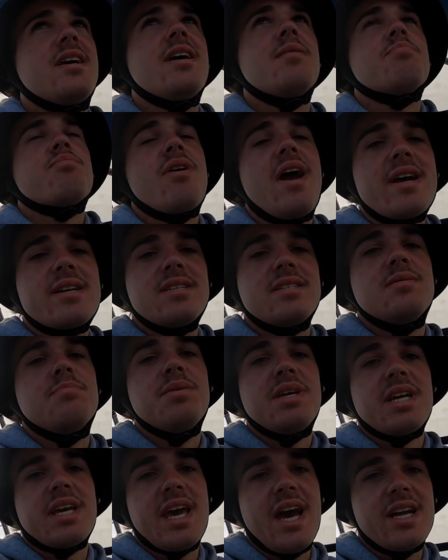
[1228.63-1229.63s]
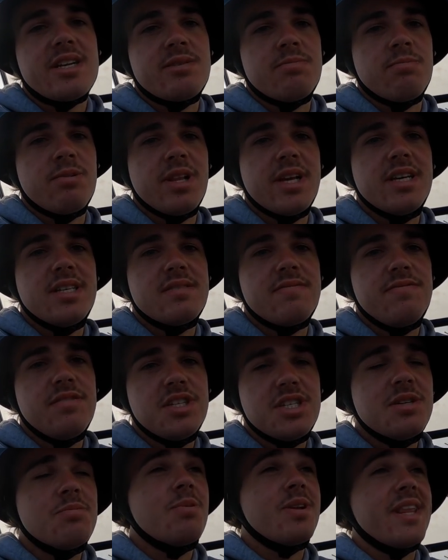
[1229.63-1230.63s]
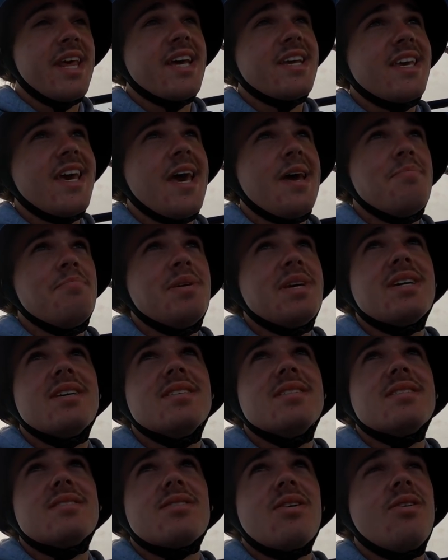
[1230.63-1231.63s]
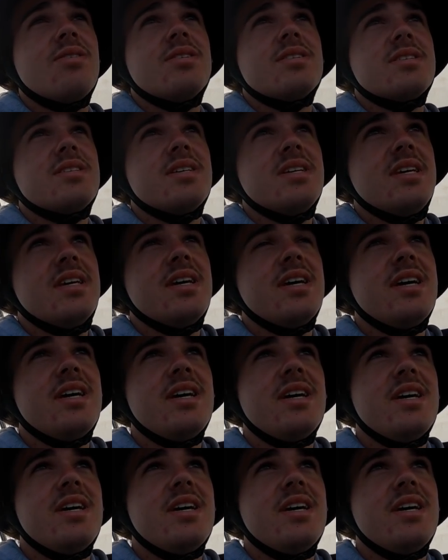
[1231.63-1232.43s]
and practice a bit of catch and release fishing when they can, because it's honestly